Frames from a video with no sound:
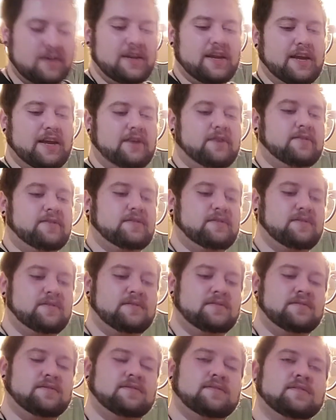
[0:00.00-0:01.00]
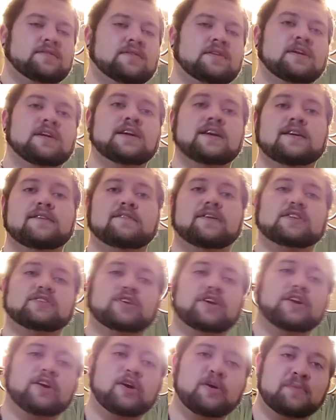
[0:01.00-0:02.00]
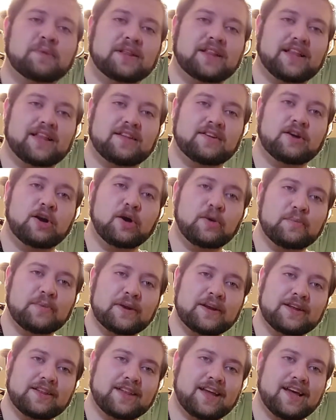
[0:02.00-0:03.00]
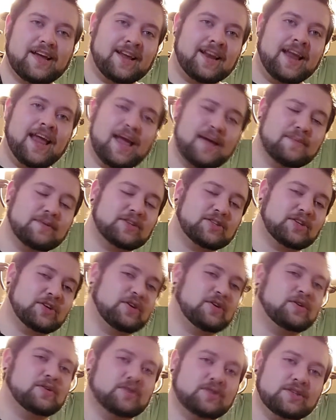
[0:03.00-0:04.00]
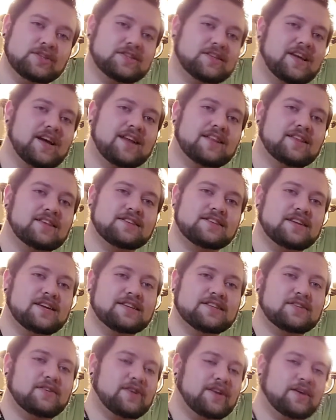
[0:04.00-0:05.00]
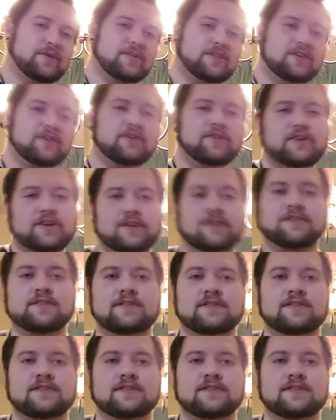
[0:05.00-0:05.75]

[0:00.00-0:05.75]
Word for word: Now, if I try to open, open it like an amateur who just got this and has no idea what they're doing,